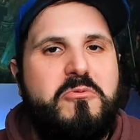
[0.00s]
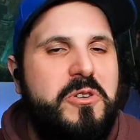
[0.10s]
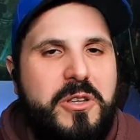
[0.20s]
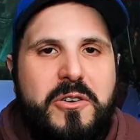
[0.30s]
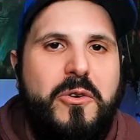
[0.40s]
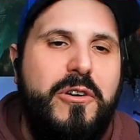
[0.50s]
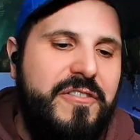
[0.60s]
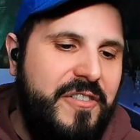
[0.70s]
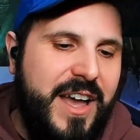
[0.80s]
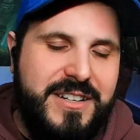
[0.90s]
Really cool
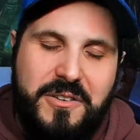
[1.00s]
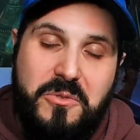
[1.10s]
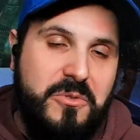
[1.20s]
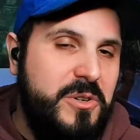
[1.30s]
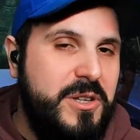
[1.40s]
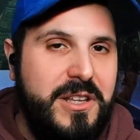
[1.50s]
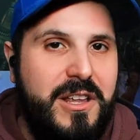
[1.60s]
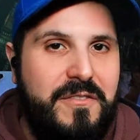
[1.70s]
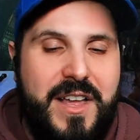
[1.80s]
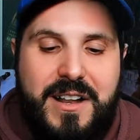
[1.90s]
effect. I really
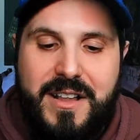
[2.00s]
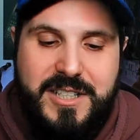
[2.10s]
love that a lot,